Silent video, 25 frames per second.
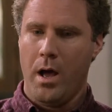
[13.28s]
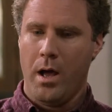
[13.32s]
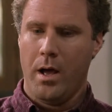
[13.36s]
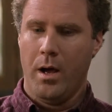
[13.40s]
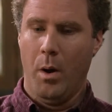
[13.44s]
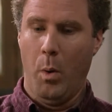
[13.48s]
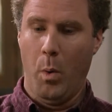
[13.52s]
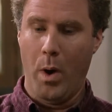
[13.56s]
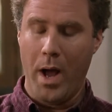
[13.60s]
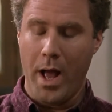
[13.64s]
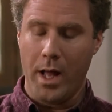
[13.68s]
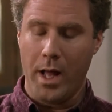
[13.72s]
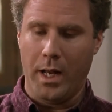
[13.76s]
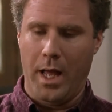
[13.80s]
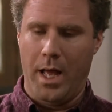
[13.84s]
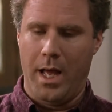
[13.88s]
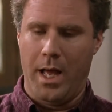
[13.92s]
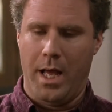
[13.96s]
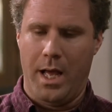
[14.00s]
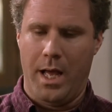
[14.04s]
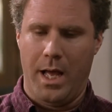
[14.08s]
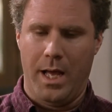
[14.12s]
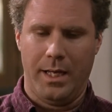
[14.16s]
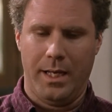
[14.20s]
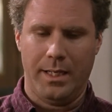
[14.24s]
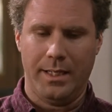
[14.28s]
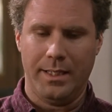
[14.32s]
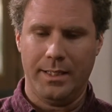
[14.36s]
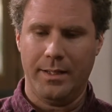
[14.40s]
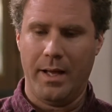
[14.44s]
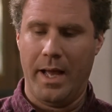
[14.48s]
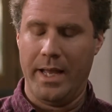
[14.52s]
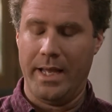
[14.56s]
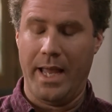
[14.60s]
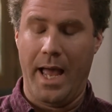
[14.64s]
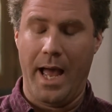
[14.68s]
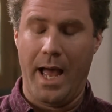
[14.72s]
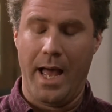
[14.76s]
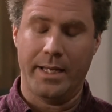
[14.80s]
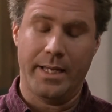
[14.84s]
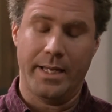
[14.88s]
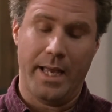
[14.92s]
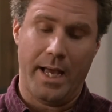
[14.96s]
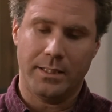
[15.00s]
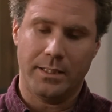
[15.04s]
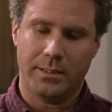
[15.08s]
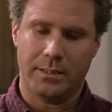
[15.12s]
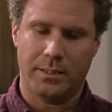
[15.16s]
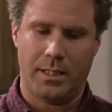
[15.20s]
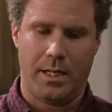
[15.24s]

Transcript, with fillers: Well, uh, I, I guess